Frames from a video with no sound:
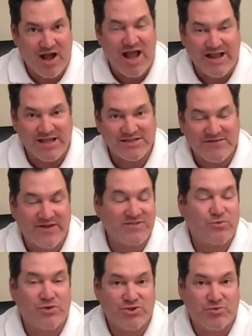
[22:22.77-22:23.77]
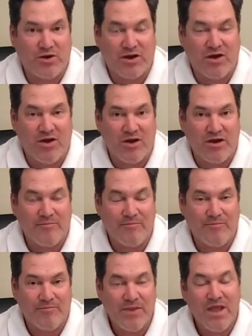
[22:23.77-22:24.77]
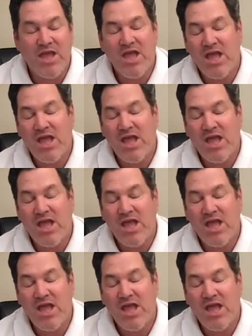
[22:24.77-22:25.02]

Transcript: I guess if that's what you want to call it.